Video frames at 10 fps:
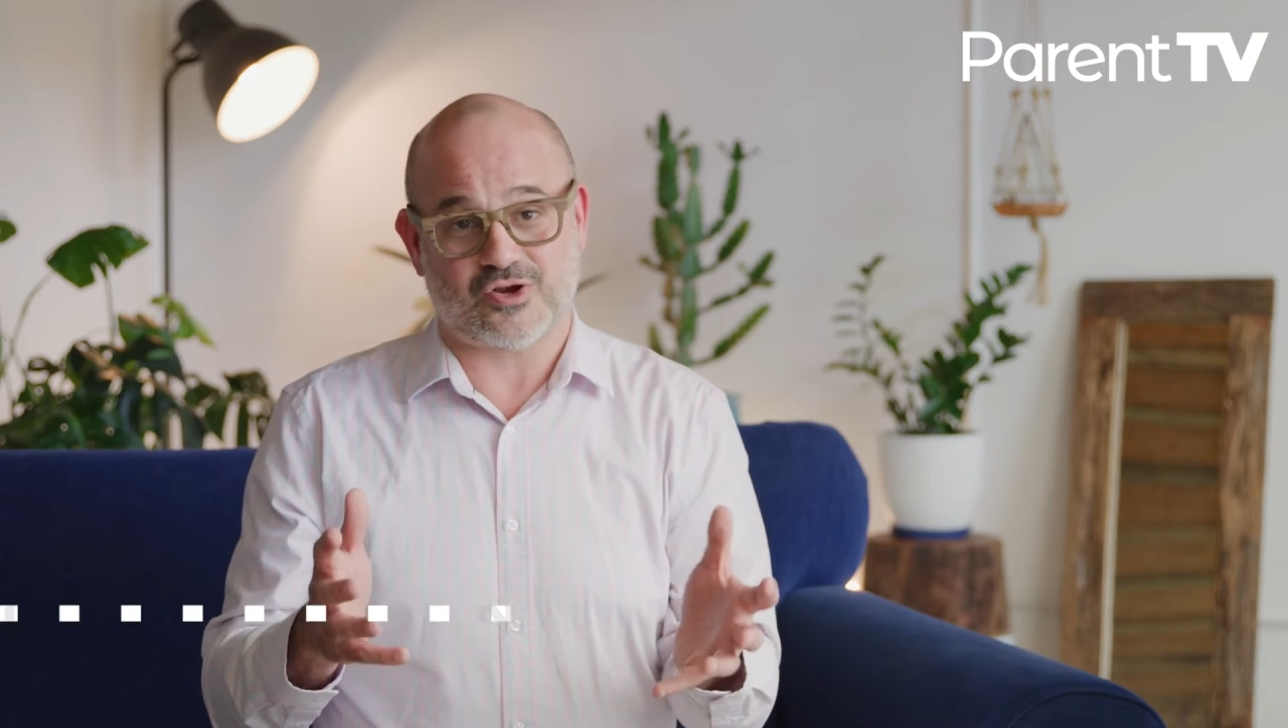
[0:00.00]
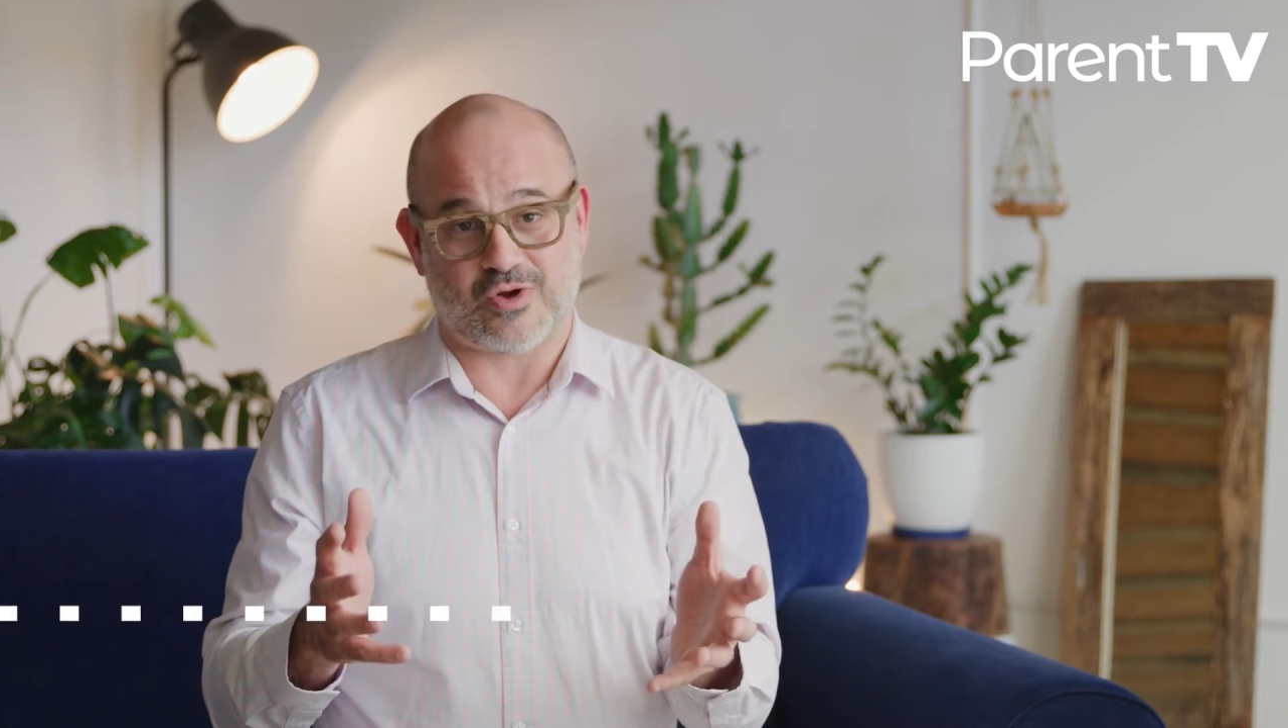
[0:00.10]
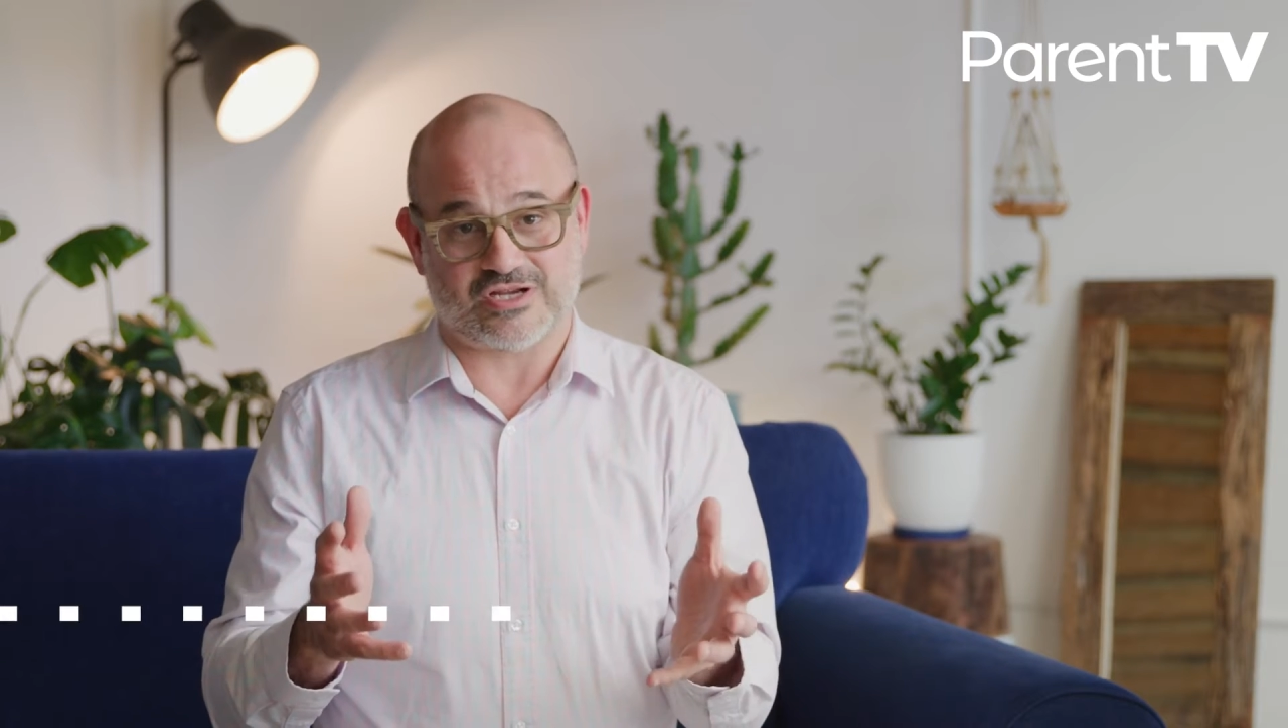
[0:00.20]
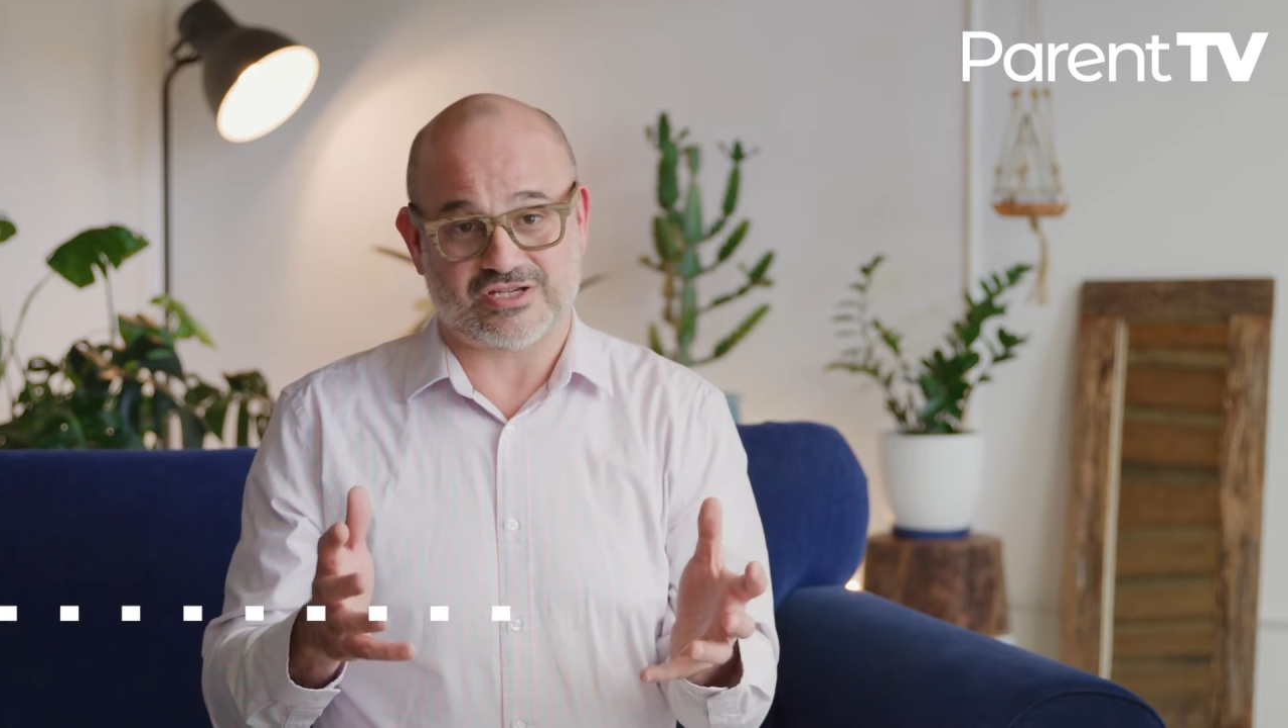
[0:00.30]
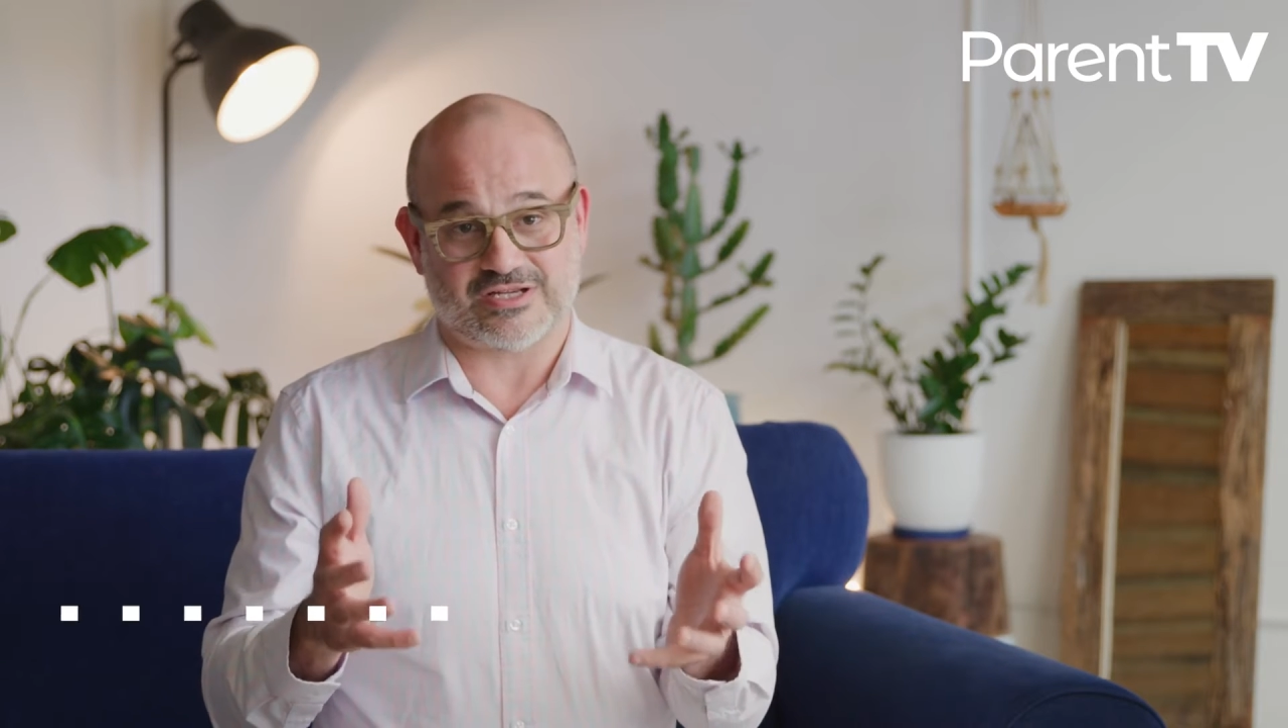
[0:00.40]

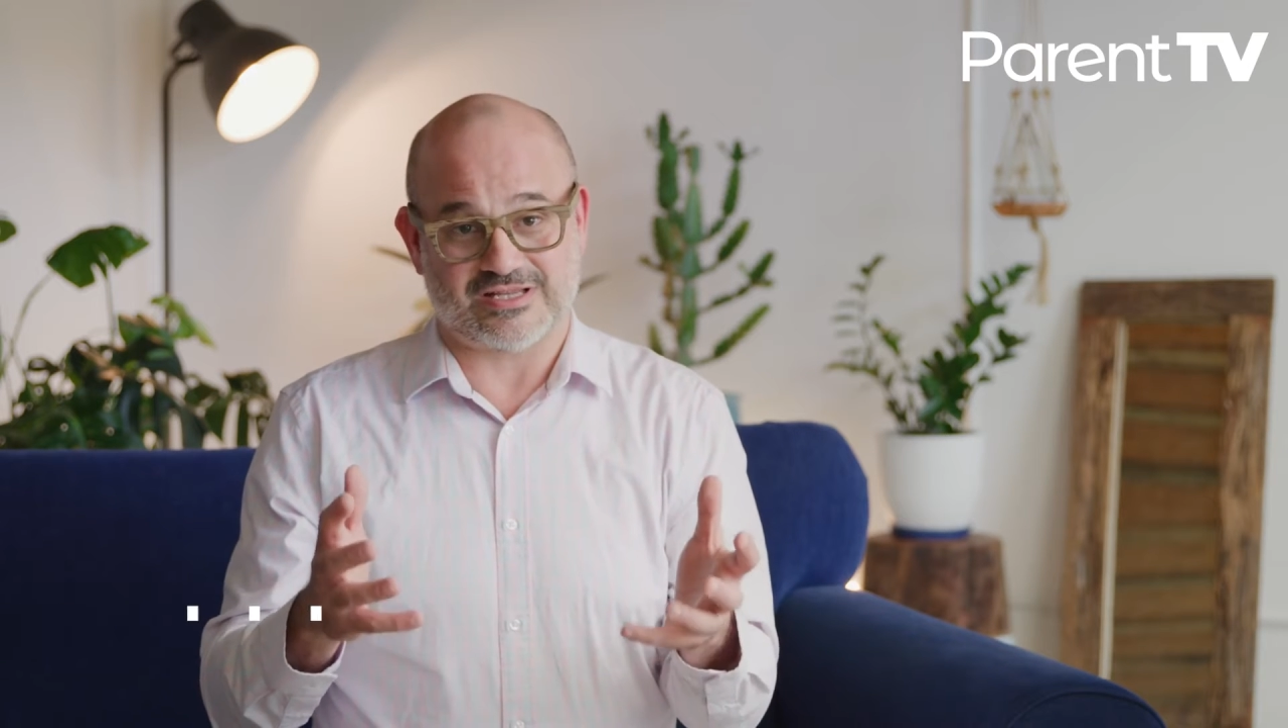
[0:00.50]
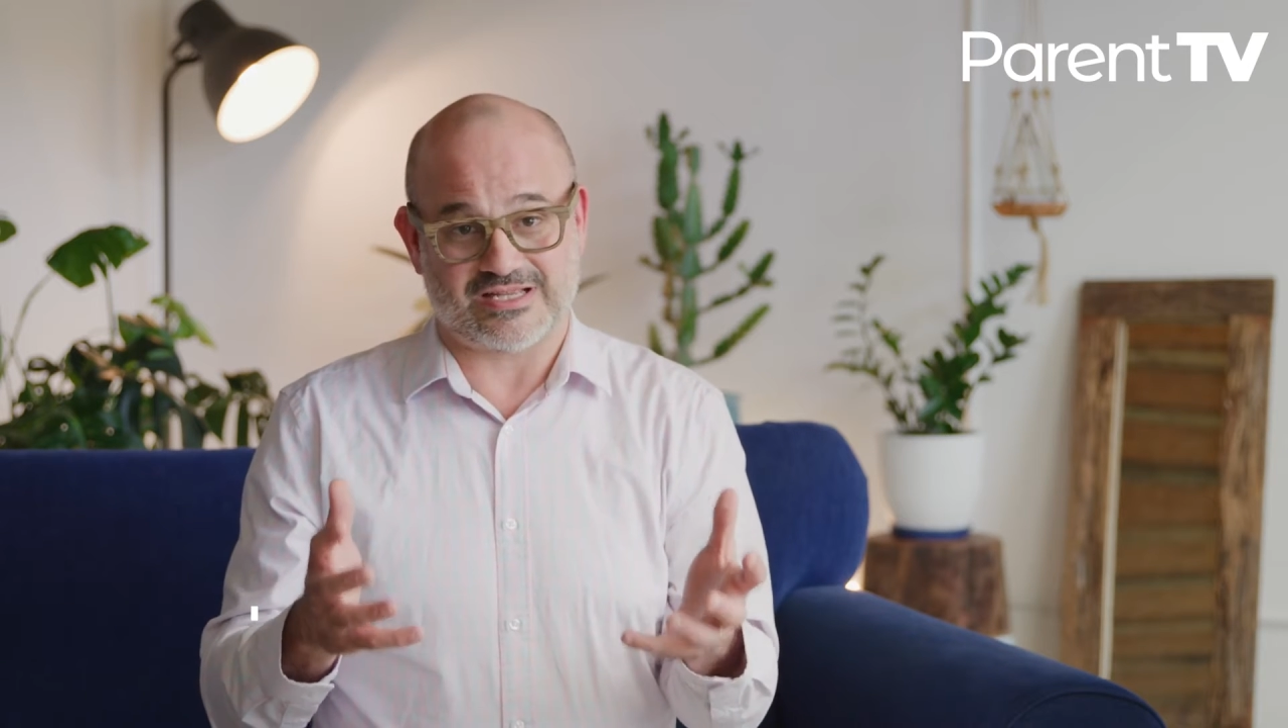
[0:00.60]
question